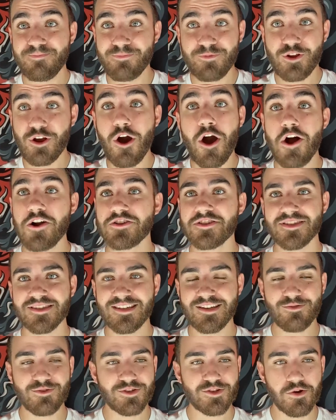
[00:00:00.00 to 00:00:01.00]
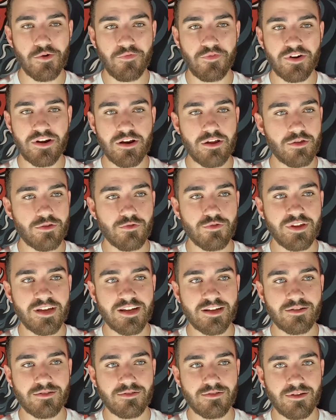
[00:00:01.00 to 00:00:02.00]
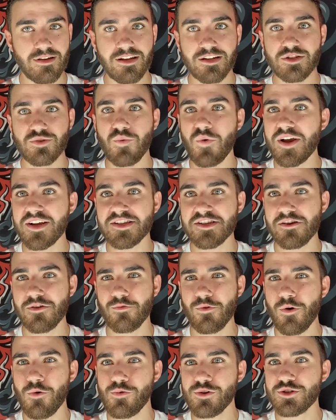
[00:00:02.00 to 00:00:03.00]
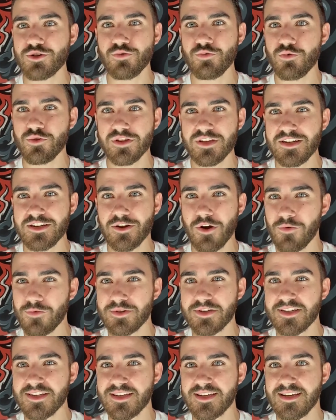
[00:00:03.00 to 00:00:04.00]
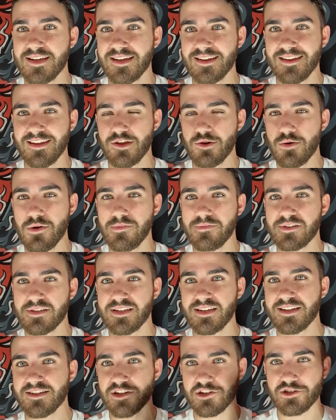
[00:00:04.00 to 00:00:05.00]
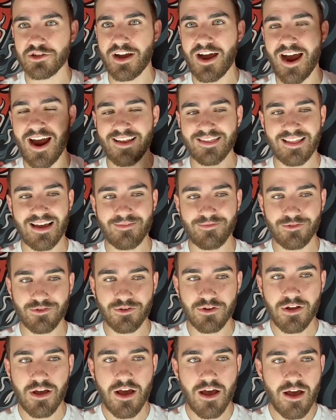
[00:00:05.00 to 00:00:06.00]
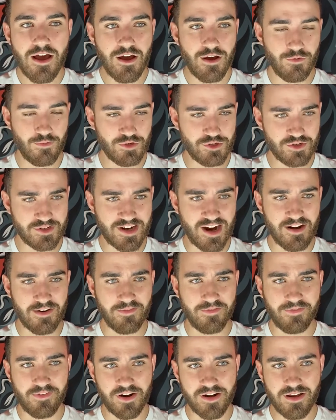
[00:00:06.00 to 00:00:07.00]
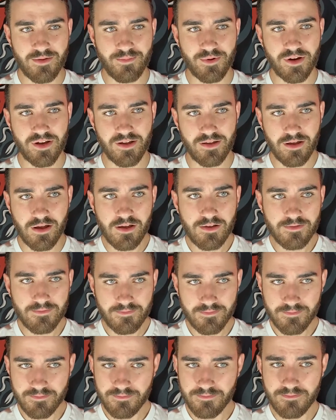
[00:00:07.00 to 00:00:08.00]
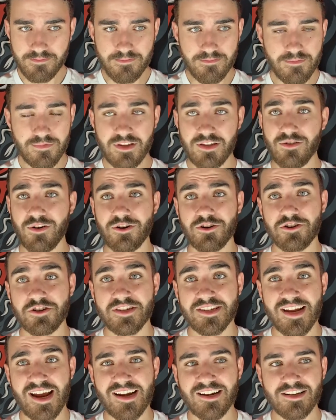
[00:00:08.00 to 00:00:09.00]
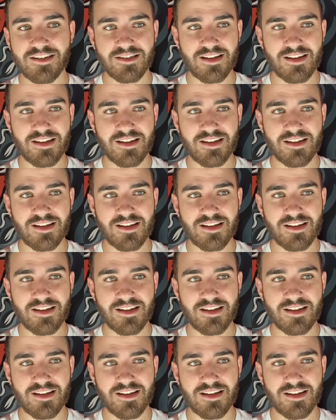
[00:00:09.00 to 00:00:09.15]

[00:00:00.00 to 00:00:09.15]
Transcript: constantly. It was so funny. He threw like it twice in a row, which you really don't see in the UFC at such a high level, which is kind of funny, but you understand because